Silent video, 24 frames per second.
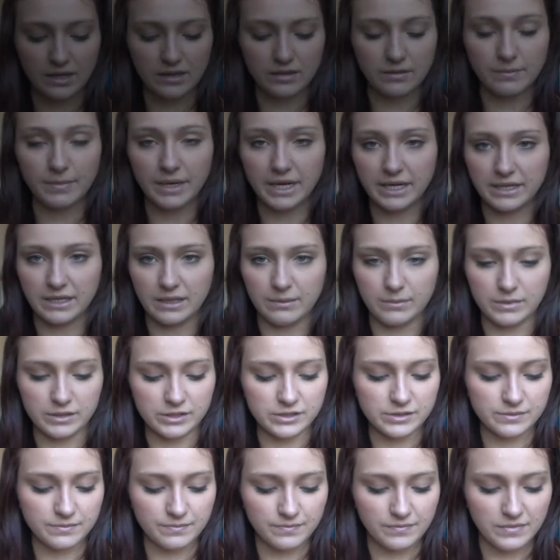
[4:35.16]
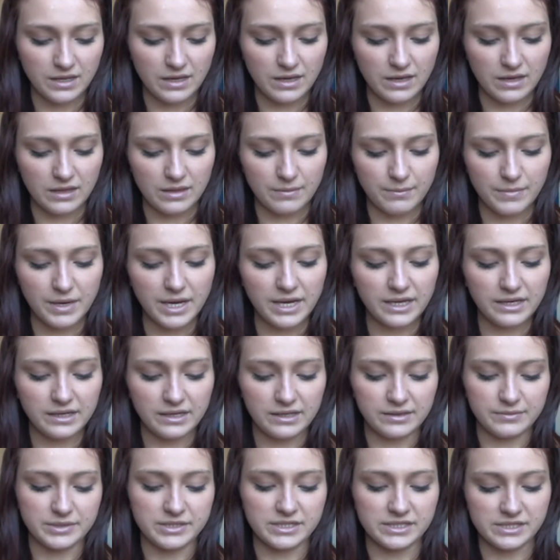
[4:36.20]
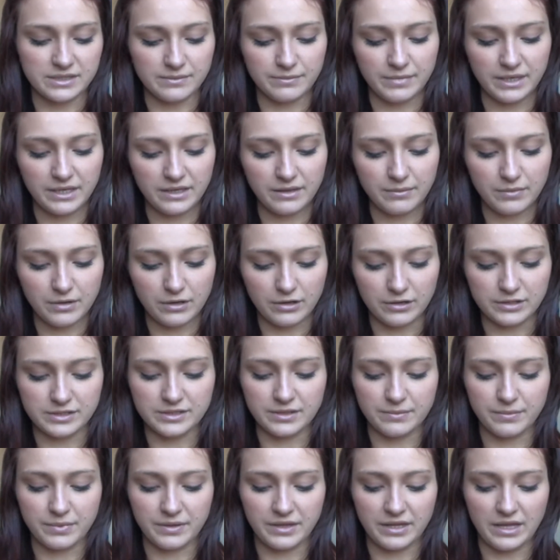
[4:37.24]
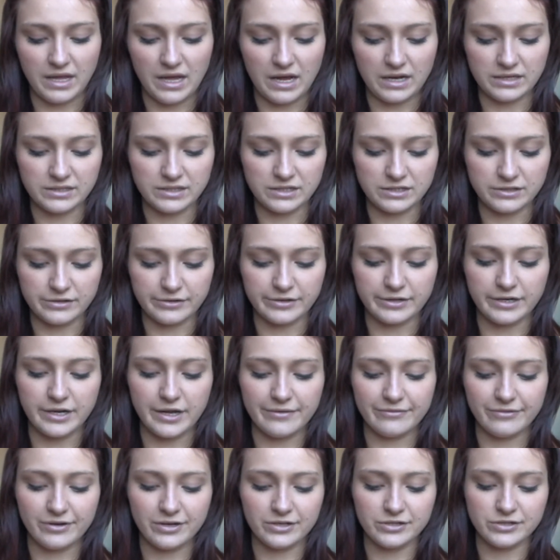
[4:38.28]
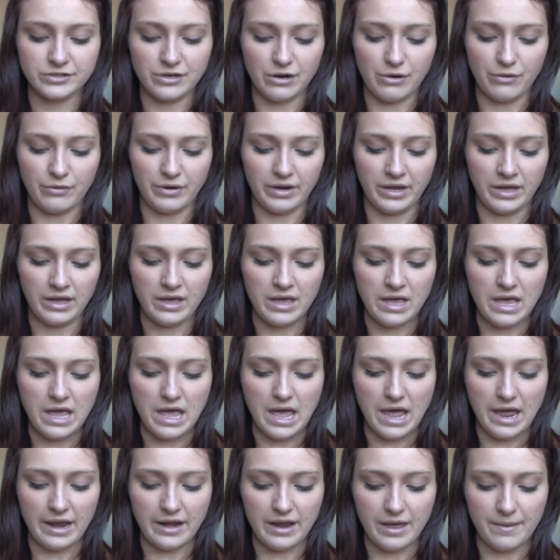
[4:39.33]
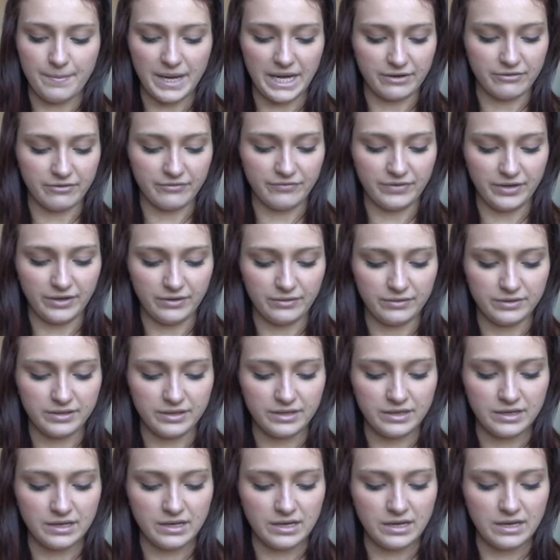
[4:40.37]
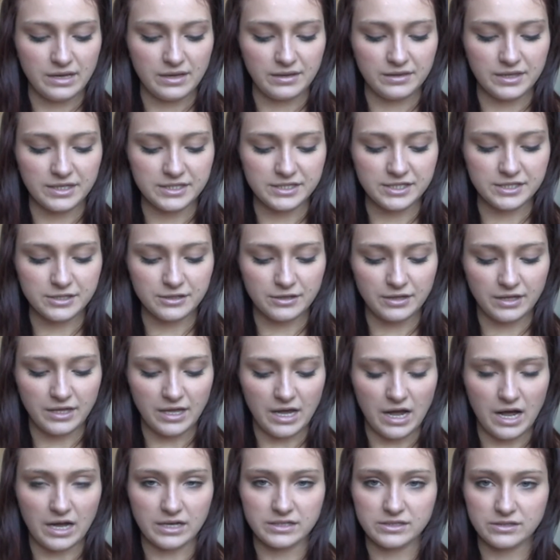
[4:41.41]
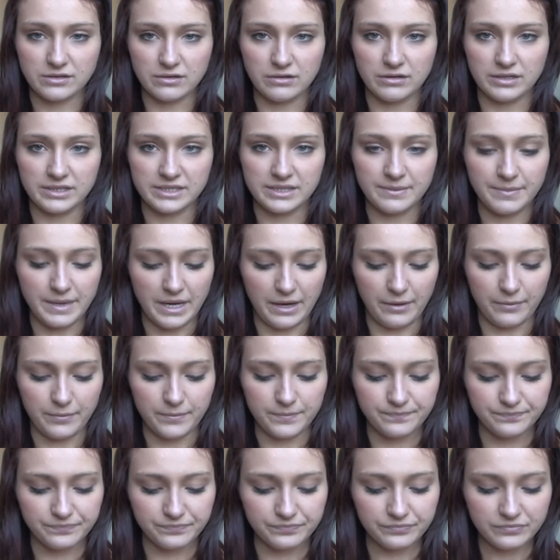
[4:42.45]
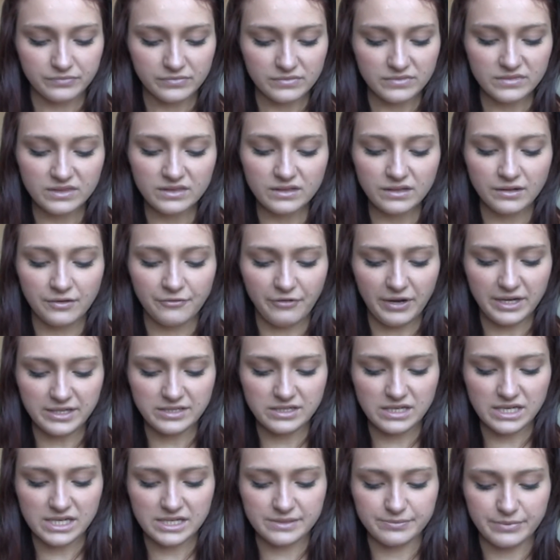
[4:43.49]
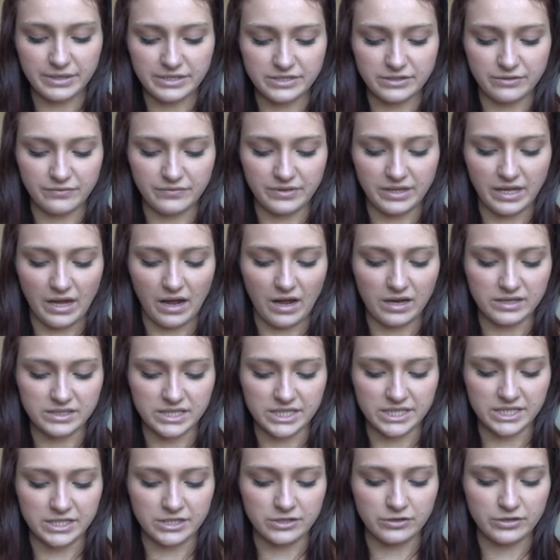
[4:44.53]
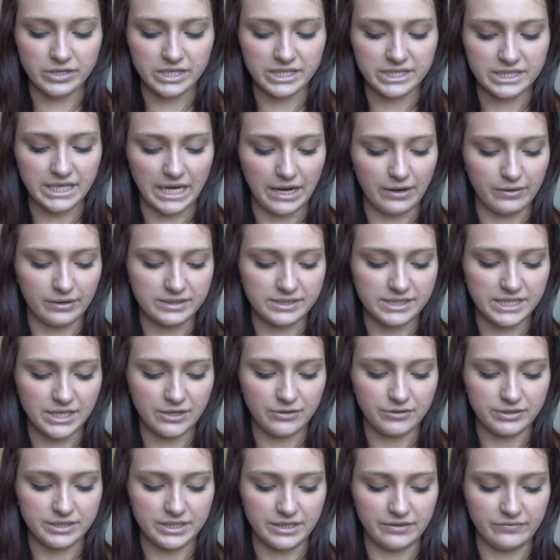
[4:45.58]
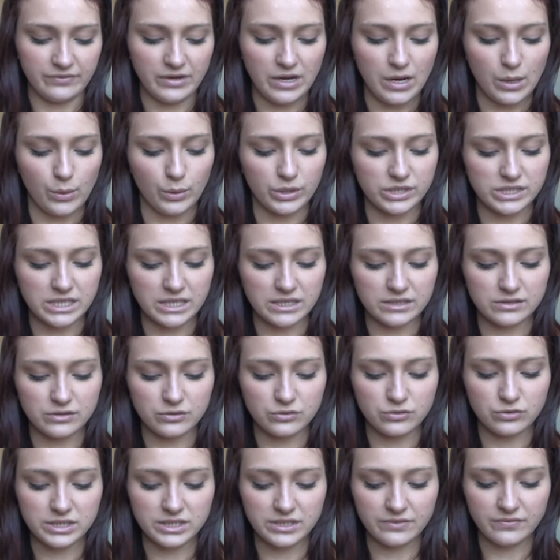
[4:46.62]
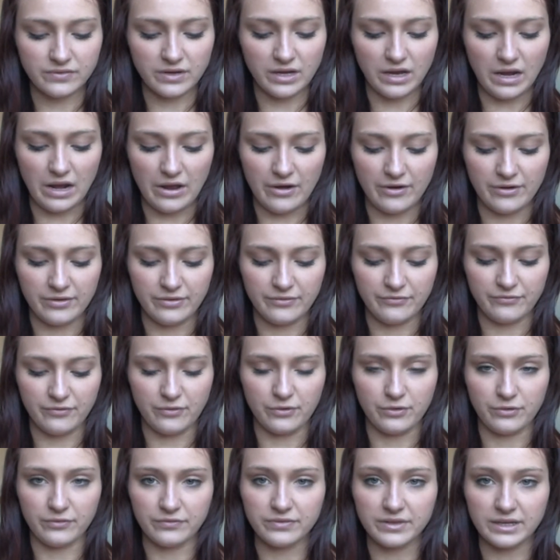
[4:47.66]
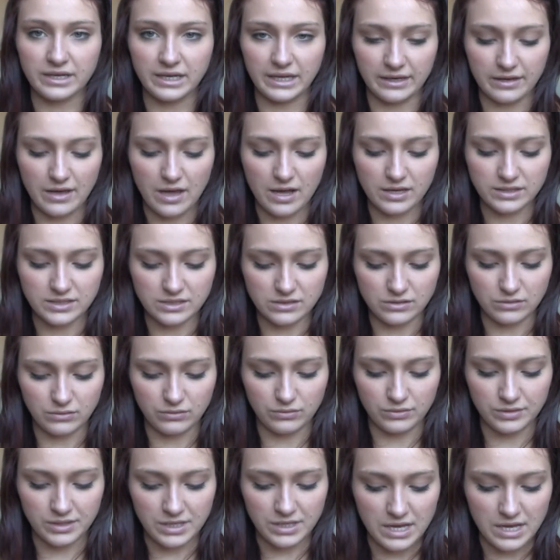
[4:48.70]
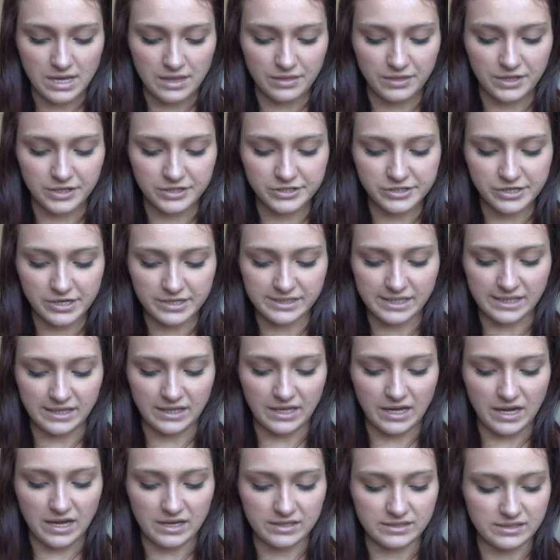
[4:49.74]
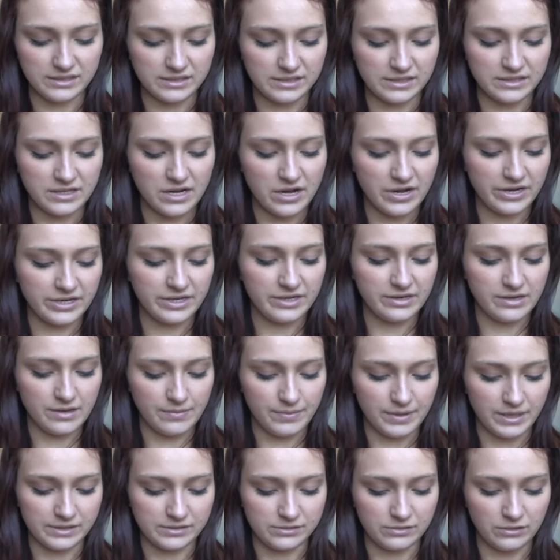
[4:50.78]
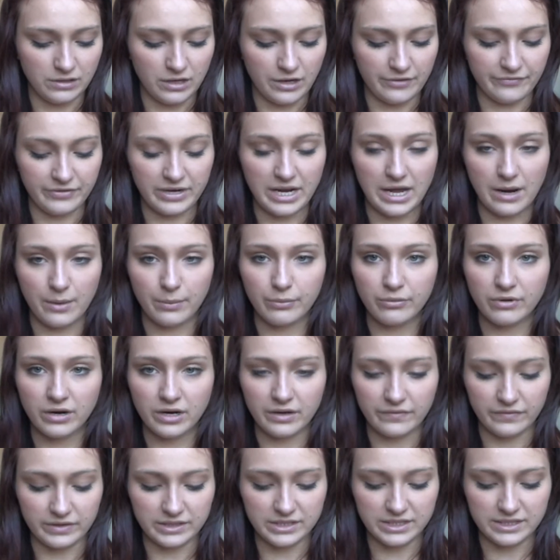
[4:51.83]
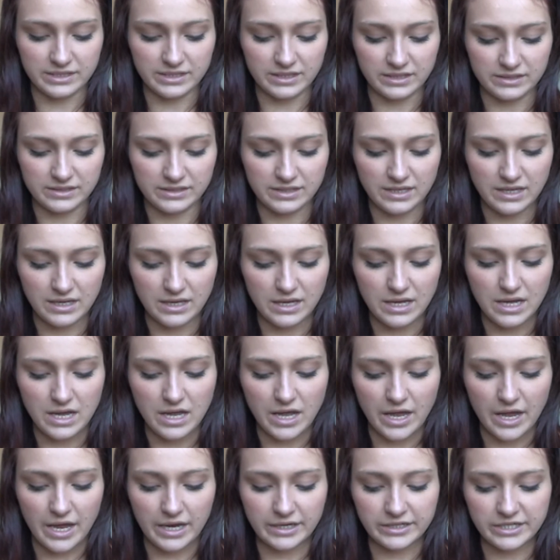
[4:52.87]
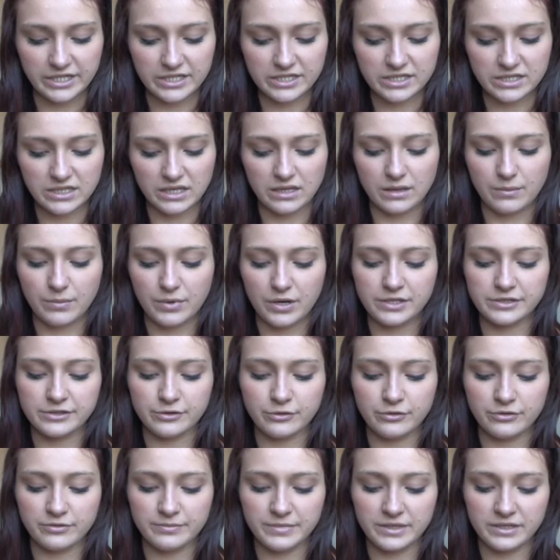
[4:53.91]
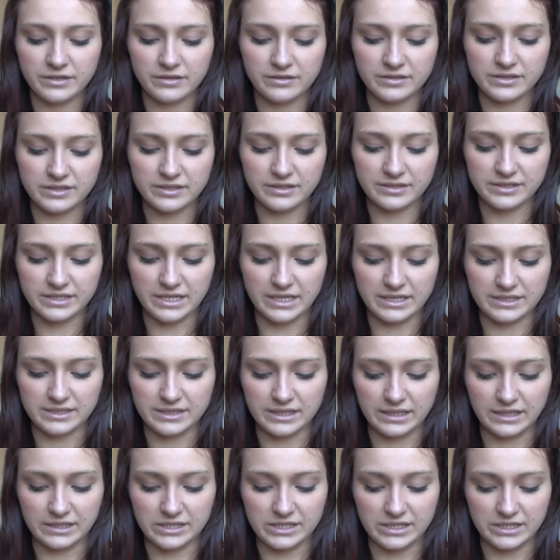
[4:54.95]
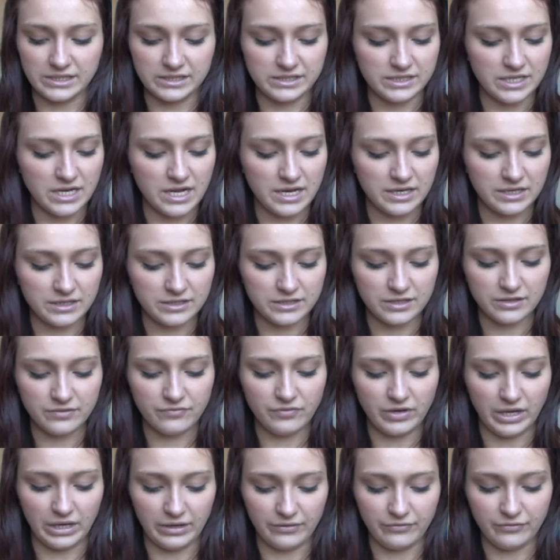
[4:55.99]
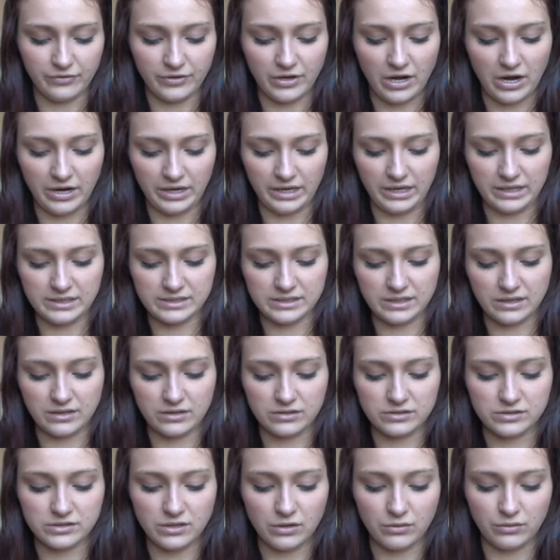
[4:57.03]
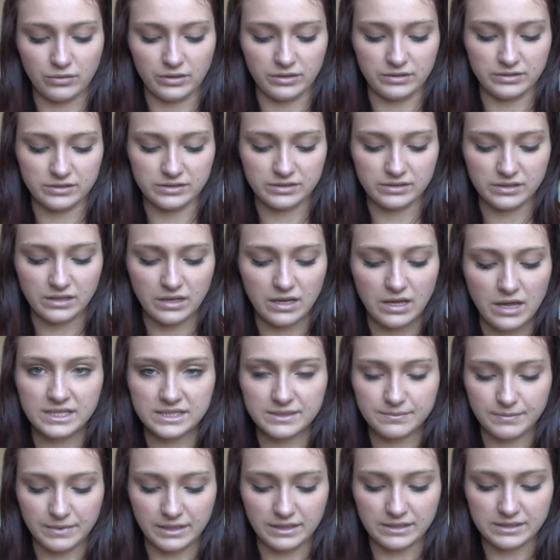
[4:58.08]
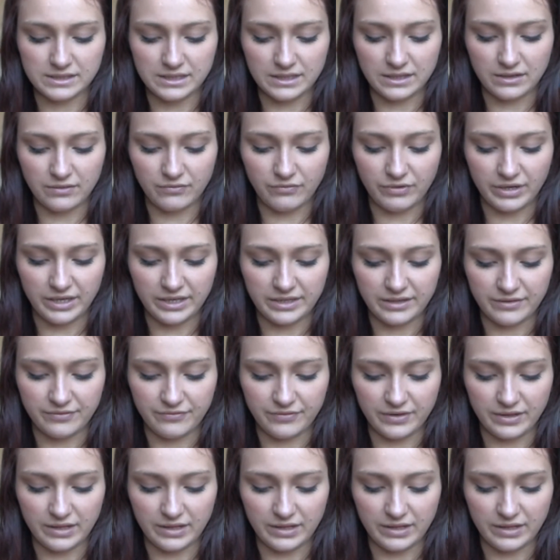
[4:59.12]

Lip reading: Main image. The main image is a medium close-up of the artist looking over her shoulder and her back revealed. This is who the article is about. The facial expression of the artist is looking down and secretive, which links to the choice of colour and the font of the lead article. This shows how the artist is hiding her personal life and how private it is. Additionally, the pose almost suggests that she is turning to the reader for guidance and consolence. This means that the readers